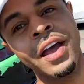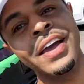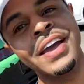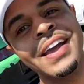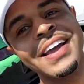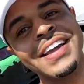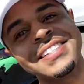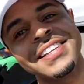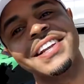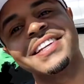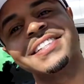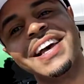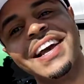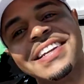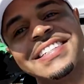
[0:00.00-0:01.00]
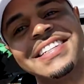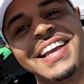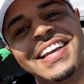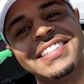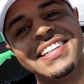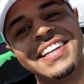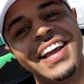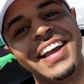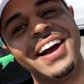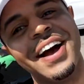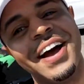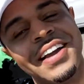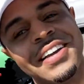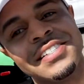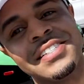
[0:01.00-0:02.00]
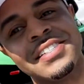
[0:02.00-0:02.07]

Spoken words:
It's an exciting day today, guys.